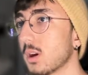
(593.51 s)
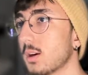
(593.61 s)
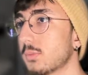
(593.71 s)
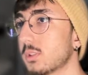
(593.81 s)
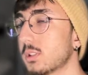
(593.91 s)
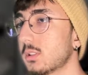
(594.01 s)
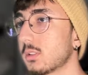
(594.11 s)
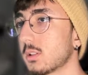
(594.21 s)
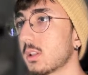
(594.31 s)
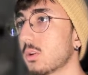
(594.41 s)
After
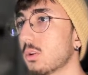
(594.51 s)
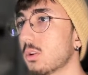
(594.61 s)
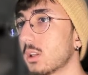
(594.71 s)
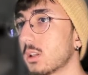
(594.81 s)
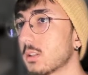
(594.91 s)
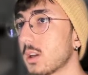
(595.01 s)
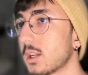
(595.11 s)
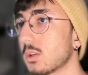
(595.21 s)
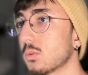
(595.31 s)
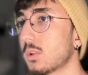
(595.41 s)
decoding it,
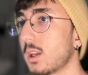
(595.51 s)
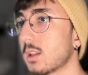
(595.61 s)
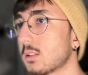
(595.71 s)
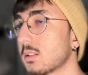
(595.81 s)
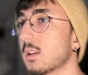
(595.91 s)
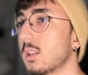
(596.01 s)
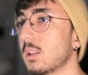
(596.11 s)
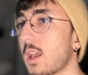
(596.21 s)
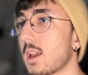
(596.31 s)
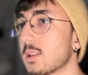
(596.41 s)
I know that it
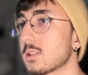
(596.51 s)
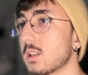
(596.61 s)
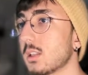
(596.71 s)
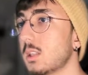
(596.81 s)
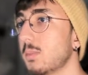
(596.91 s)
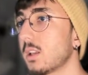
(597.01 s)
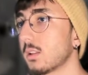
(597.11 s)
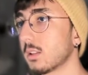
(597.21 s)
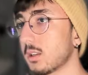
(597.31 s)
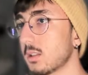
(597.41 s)
has an
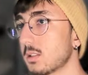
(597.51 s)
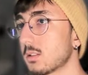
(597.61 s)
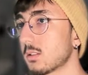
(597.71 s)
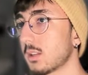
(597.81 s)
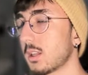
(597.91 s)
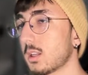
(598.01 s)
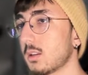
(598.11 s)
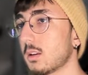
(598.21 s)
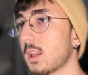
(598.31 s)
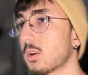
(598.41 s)
email in it
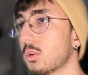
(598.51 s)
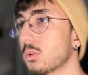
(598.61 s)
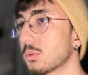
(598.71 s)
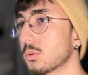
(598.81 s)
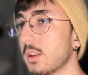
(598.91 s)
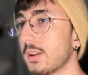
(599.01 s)
and a code.